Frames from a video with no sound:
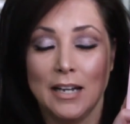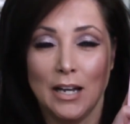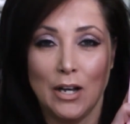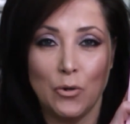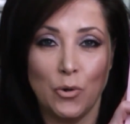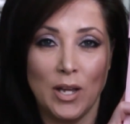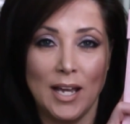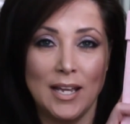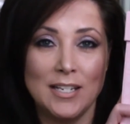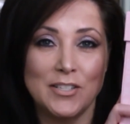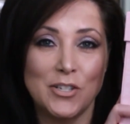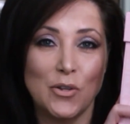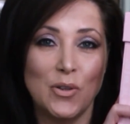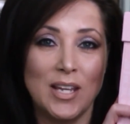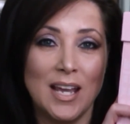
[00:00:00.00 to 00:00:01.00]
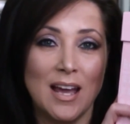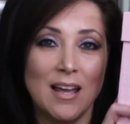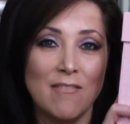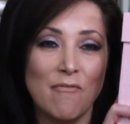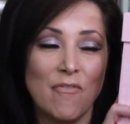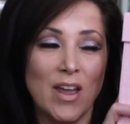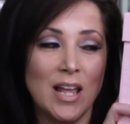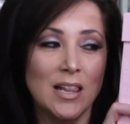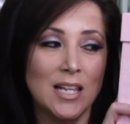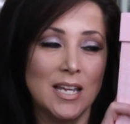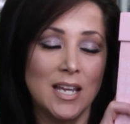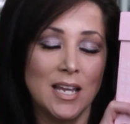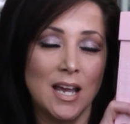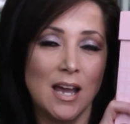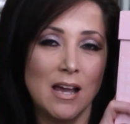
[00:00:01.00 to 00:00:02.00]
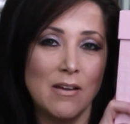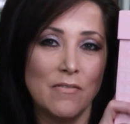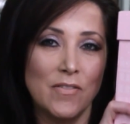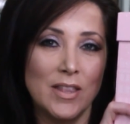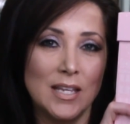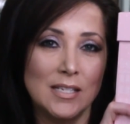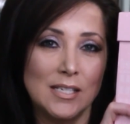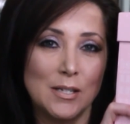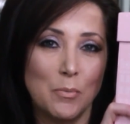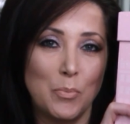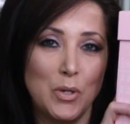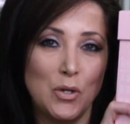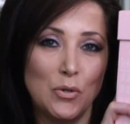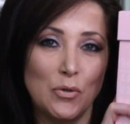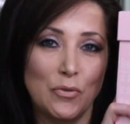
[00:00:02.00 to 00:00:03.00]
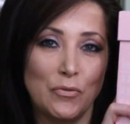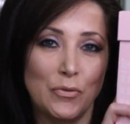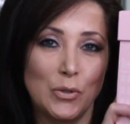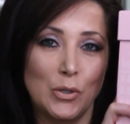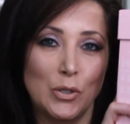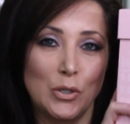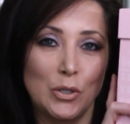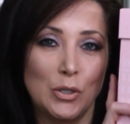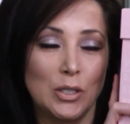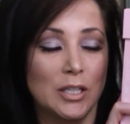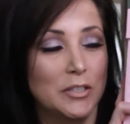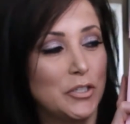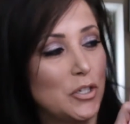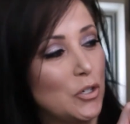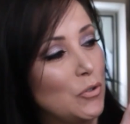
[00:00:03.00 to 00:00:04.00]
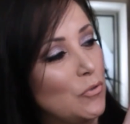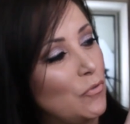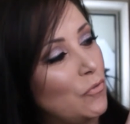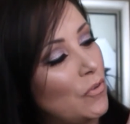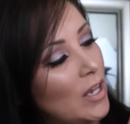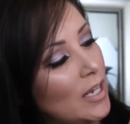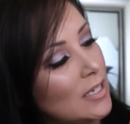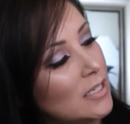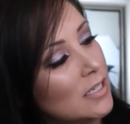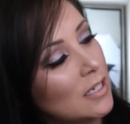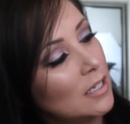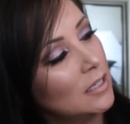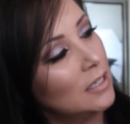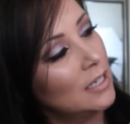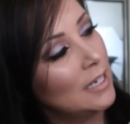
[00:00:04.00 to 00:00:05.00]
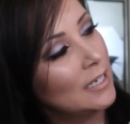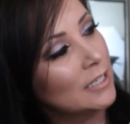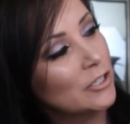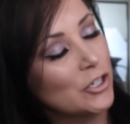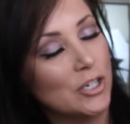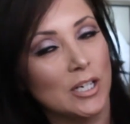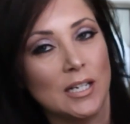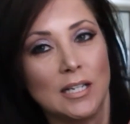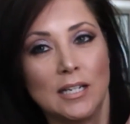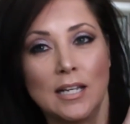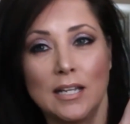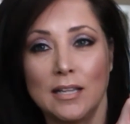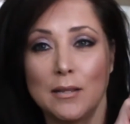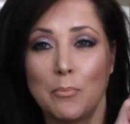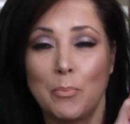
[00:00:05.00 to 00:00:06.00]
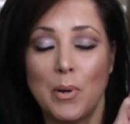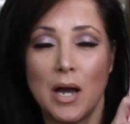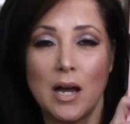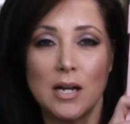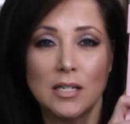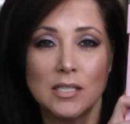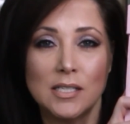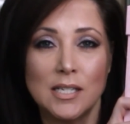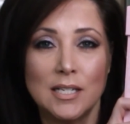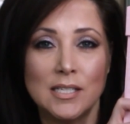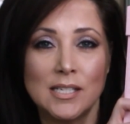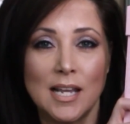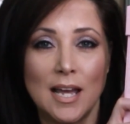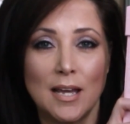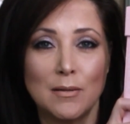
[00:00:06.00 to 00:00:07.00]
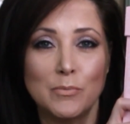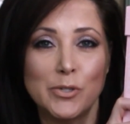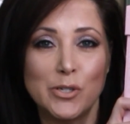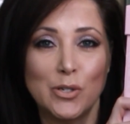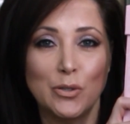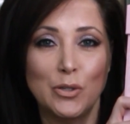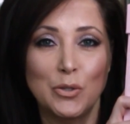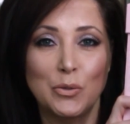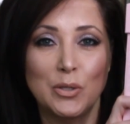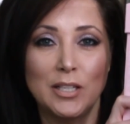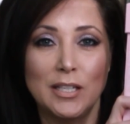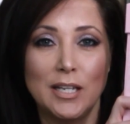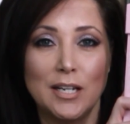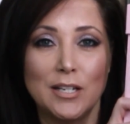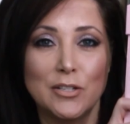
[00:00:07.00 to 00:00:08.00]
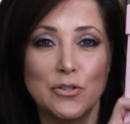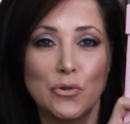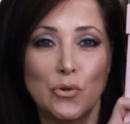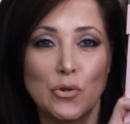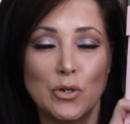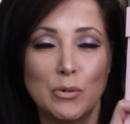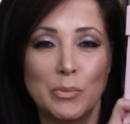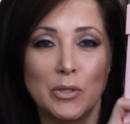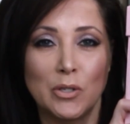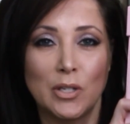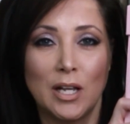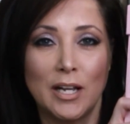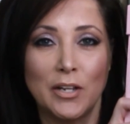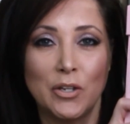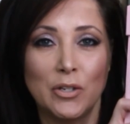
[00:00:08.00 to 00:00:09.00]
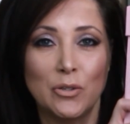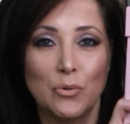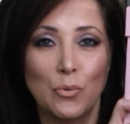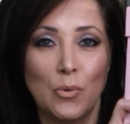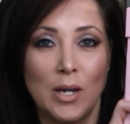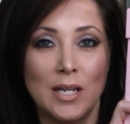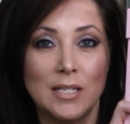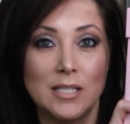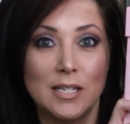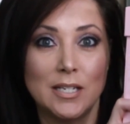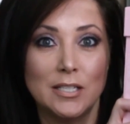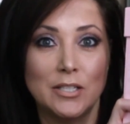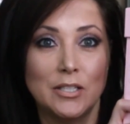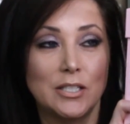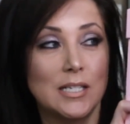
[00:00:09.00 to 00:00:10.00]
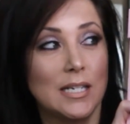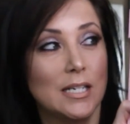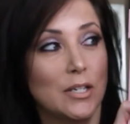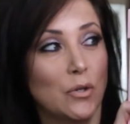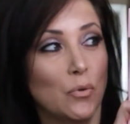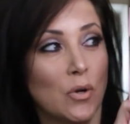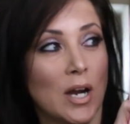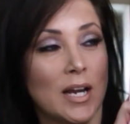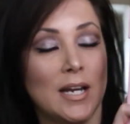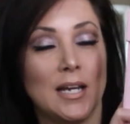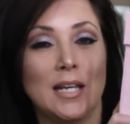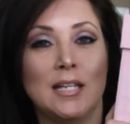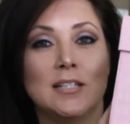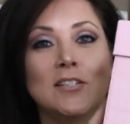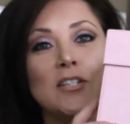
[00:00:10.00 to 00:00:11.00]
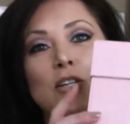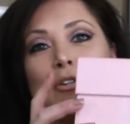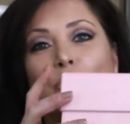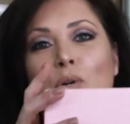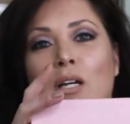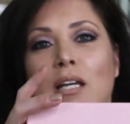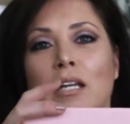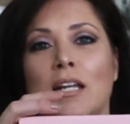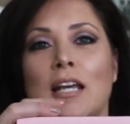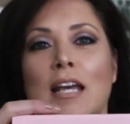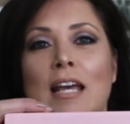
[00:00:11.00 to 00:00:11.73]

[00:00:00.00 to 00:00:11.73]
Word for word: Okay, so the unveiling of this beautiful Too Faced collection. The box is absolutely adorable. I couldn't wait to dig right into it.